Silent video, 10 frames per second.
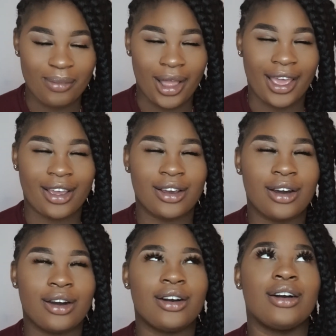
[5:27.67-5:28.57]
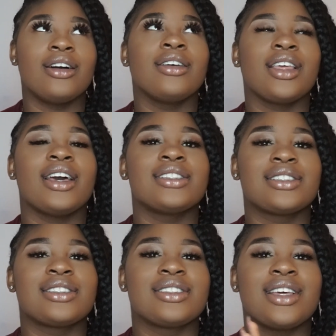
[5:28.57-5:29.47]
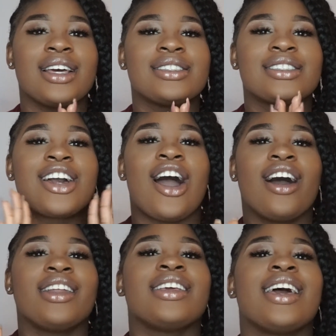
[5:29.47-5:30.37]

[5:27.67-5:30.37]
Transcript: I'm like, yes, yes, God,